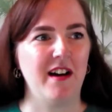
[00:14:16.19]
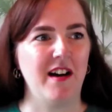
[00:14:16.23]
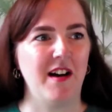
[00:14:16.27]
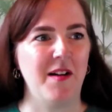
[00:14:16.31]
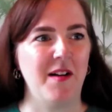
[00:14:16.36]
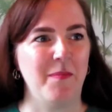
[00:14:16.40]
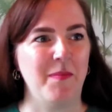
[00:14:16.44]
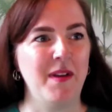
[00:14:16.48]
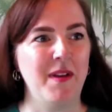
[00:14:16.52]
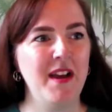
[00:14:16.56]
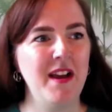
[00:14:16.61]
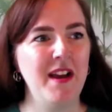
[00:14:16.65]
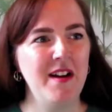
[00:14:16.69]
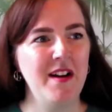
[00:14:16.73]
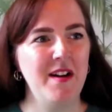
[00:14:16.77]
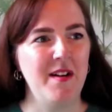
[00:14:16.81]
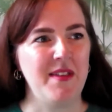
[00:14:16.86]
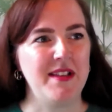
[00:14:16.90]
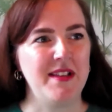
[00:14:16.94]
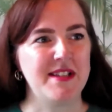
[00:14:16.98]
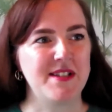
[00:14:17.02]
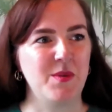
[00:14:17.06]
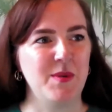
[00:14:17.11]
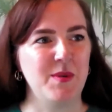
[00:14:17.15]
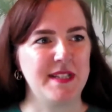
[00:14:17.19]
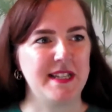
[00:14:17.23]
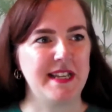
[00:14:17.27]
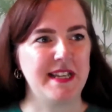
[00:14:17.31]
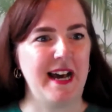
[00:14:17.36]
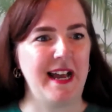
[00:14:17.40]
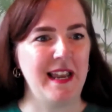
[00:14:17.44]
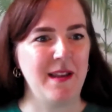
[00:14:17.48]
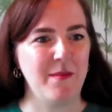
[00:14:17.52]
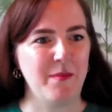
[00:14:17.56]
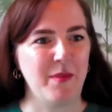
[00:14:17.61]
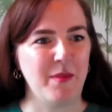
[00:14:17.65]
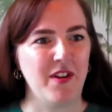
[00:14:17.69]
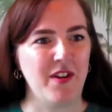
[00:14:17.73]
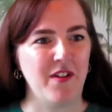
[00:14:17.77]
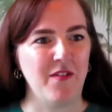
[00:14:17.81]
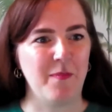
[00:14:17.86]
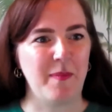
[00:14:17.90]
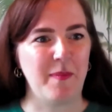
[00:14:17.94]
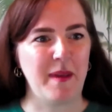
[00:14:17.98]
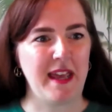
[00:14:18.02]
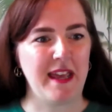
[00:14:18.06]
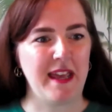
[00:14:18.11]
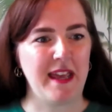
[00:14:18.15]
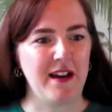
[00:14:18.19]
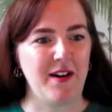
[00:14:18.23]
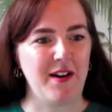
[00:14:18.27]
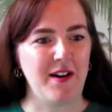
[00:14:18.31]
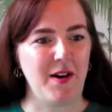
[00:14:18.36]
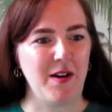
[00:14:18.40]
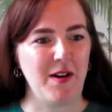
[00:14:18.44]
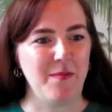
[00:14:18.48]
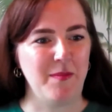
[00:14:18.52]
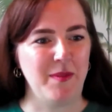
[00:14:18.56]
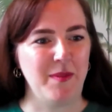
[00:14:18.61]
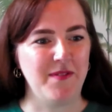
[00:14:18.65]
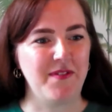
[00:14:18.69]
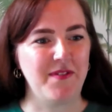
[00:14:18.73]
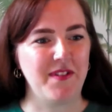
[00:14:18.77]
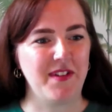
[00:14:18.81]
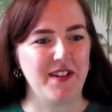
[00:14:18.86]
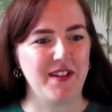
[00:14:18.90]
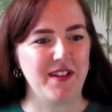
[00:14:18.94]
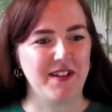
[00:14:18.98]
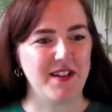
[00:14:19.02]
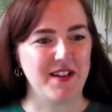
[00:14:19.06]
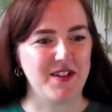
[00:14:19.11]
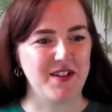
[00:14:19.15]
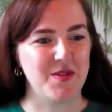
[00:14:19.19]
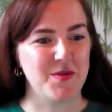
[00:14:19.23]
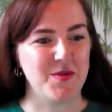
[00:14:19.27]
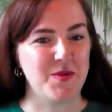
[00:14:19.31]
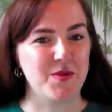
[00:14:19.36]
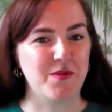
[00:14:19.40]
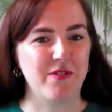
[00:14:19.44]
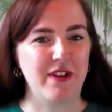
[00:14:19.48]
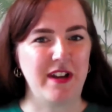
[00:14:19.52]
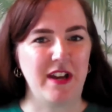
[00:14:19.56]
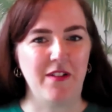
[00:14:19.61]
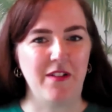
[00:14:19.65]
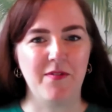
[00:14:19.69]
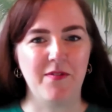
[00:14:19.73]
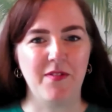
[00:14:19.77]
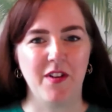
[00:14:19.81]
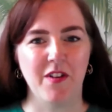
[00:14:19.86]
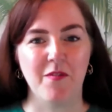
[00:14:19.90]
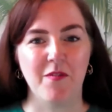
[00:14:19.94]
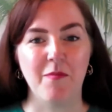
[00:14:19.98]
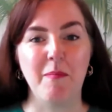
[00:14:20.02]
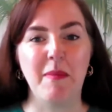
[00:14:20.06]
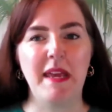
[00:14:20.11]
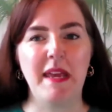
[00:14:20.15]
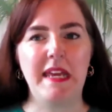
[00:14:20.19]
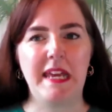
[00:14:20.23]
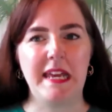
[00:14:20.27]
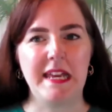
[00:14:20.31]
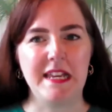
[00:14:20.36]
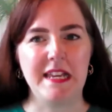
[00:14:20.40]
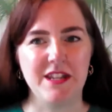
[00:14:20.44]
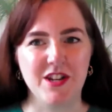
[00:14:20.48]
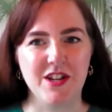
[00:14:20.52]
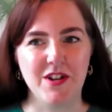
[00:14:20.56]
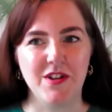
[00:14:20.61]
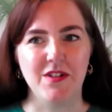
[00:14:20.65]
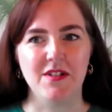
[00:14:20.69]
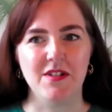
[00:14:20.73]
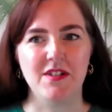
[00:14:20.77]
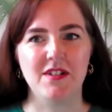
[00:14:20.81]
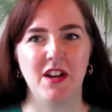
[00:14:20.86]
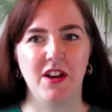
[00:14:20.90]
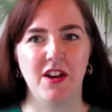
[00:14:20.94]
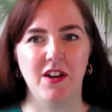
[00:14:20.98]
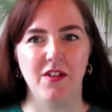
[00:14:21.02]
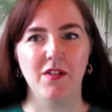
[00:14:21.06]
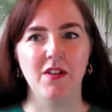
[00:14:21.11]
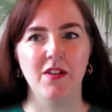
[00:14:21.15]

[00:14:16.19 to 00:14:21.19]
And there's always an element of being at home to a degree of making do. So